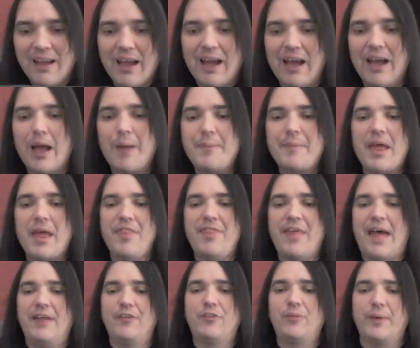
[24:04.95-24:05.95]

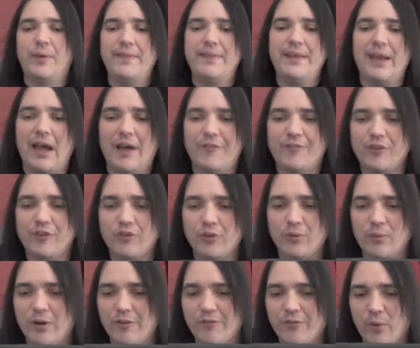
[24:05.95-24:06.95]
That's when the officer,
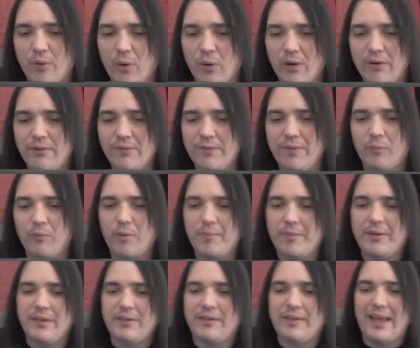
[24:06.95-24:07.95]
Werfel, ordered the
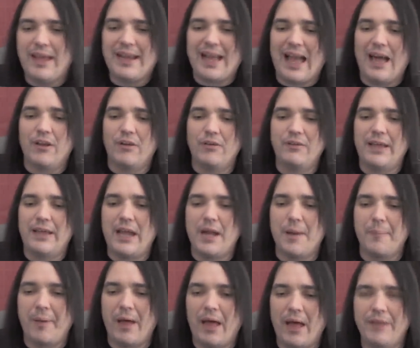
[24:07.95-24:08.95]
woman to take out her
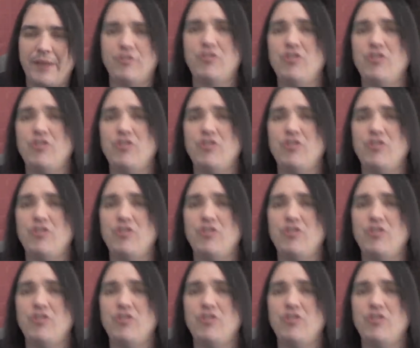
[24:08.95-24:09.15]
tampon.